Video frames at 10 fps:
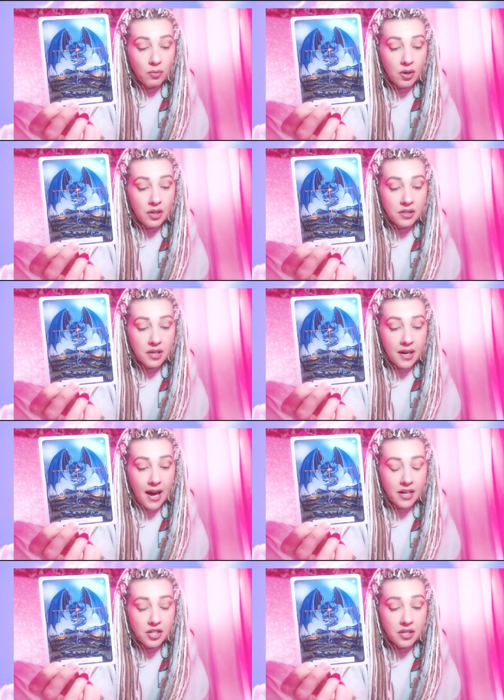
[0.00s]
words, and
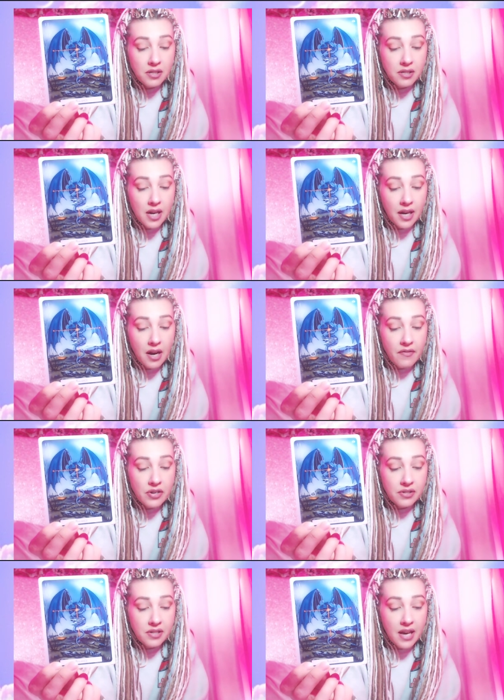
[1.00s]
actions and
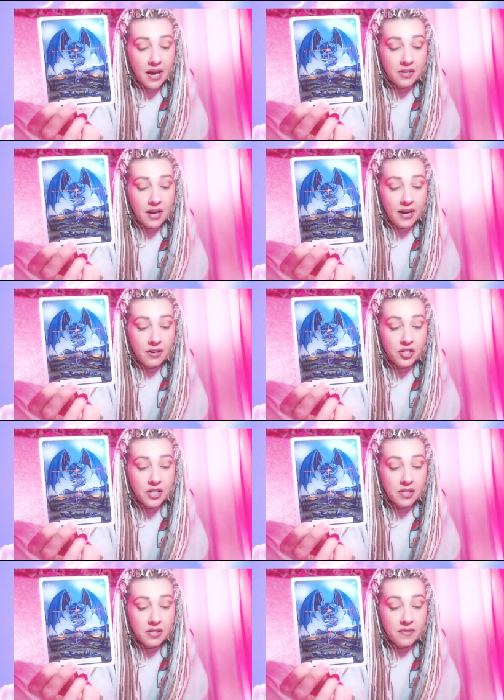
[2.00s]
governs the e-
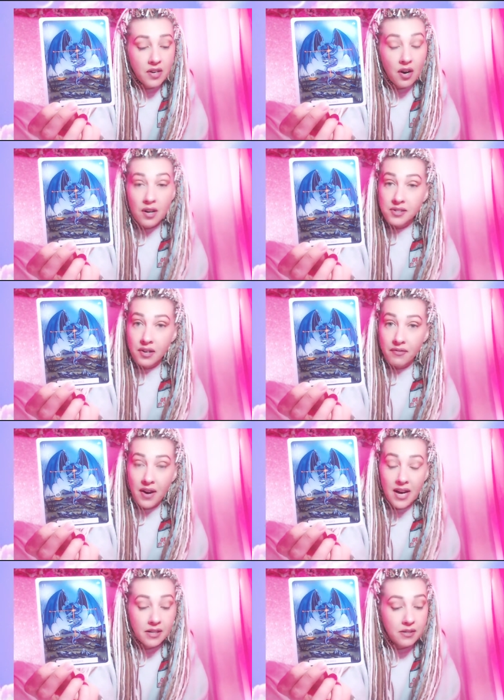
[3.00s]
energies of cause and
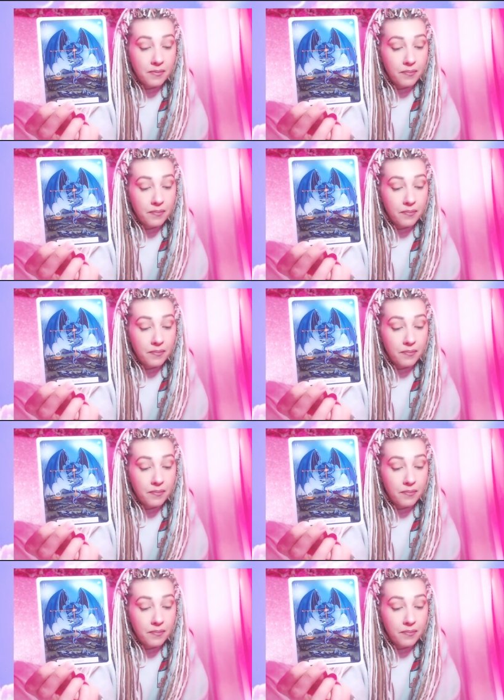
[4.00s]
effect.